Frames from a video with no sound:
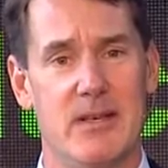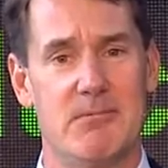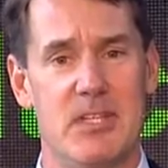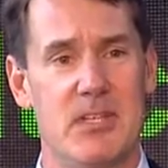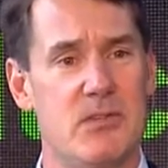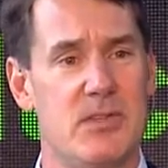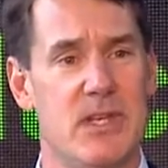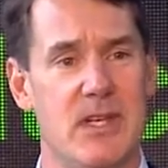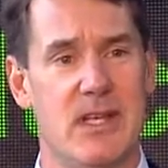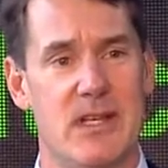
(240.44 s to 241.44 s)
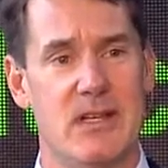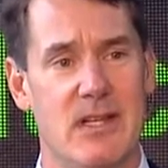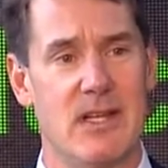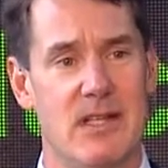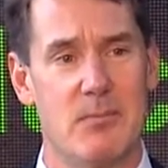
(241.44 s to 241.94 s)
to use it,
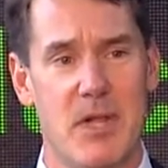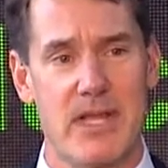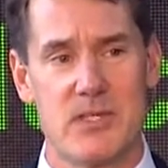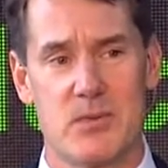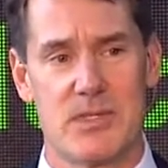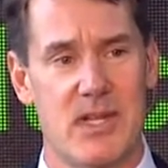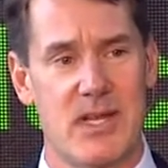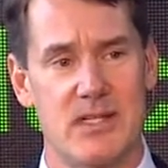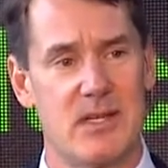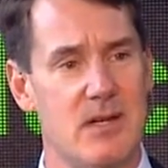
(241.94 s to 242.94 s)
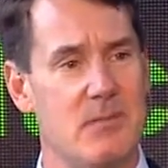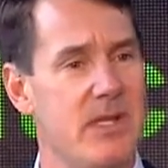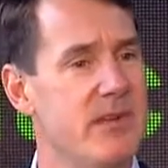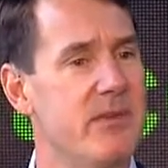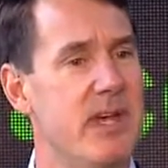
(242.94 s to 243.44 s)
and the place was not terribly
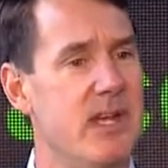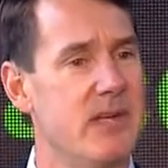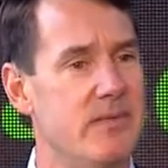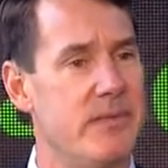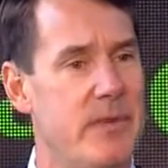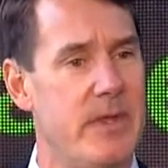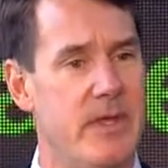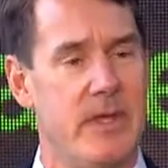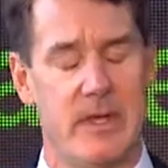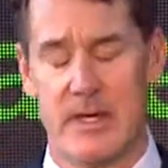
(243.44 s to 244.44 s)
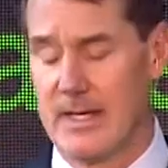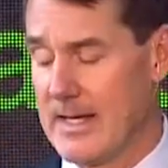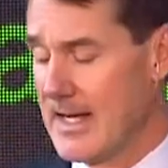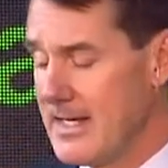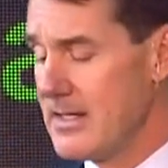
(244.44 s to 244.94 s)
inviting. And
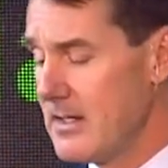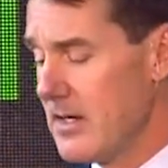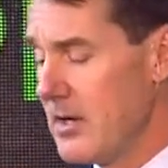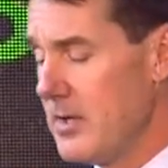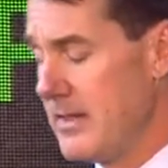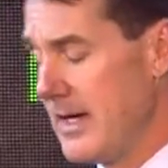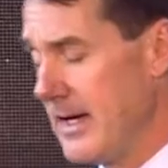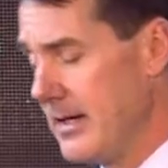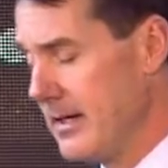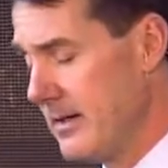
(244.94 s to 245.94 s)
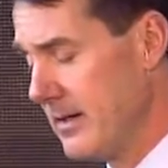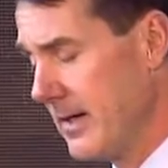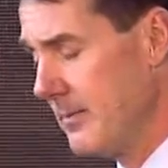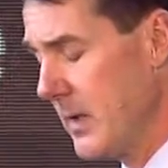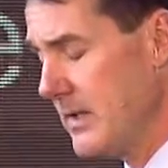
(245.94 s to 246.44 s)
I didn't know it then,
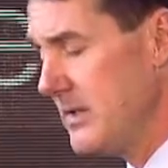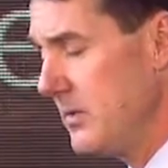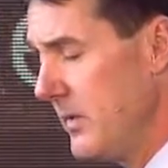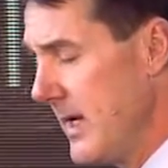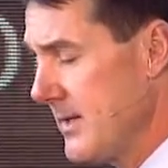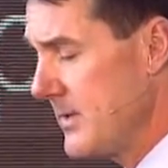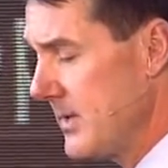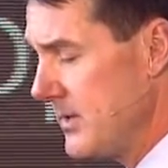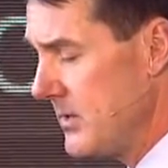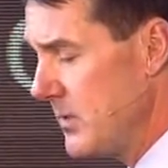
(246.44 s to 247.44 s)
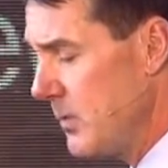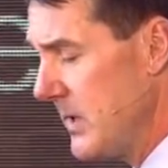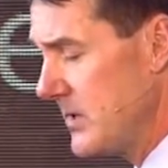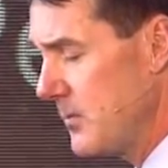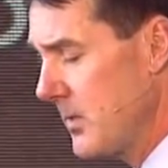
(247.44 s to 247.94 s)
but in 2002,
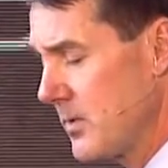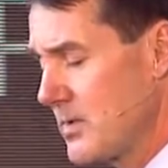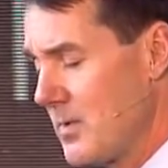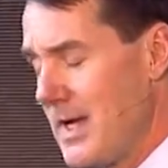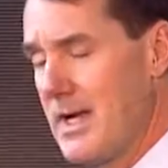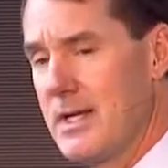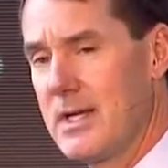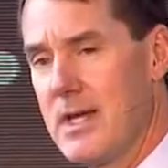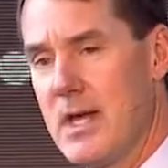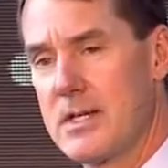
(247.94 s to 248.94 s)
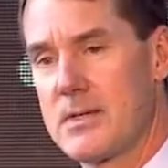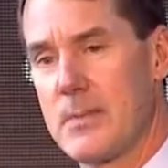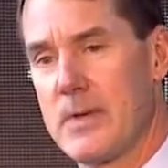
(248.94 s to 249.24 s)
Pittsburgh was right on the cusp